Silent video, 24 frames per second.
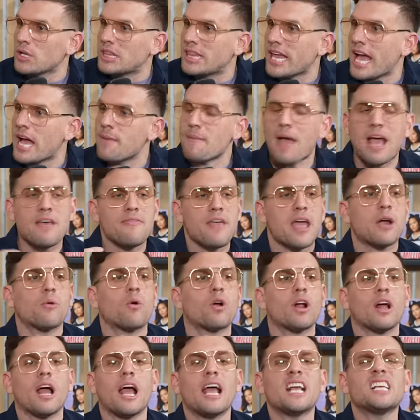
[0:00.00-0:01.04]
with them and they
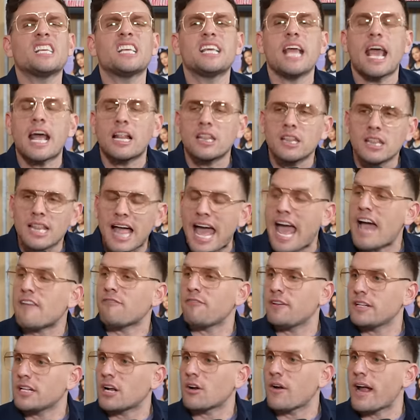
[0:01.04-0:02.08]
were
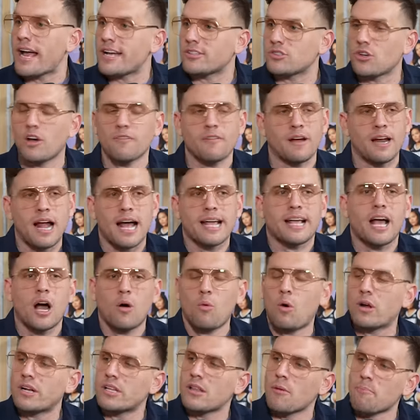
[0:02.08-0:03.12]
laughing their ass off. And I
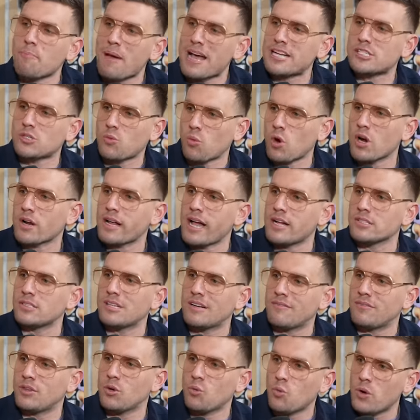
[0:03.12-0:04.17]
got one of the best
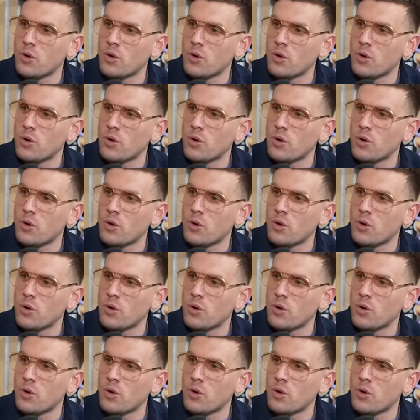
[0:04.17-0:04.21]
workouts of the